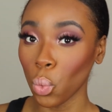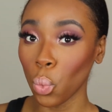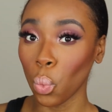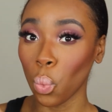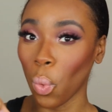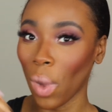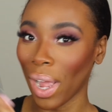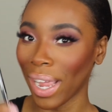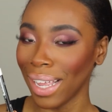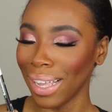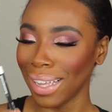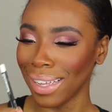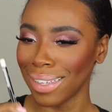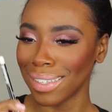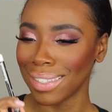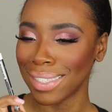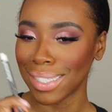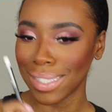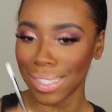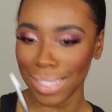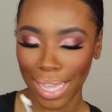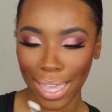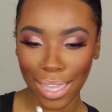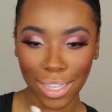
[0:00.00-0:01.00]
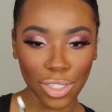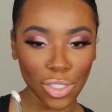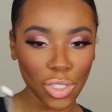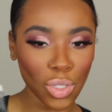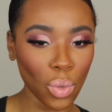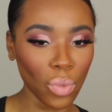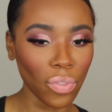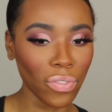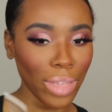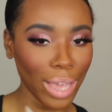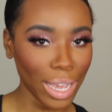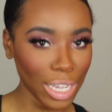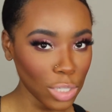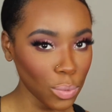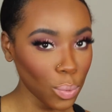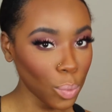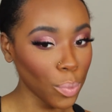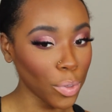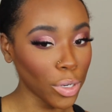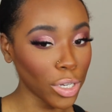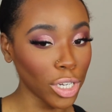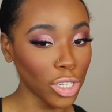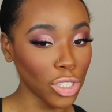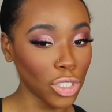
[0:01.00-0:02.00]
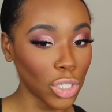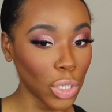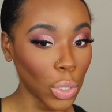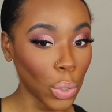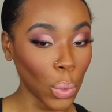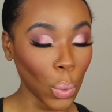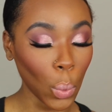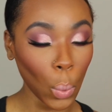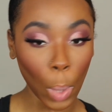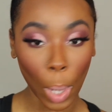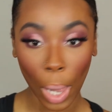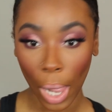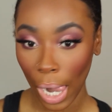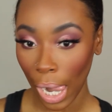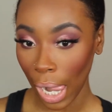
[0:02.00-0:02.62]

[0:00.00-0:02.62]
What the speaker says: white instead, so that's what we're gonna do.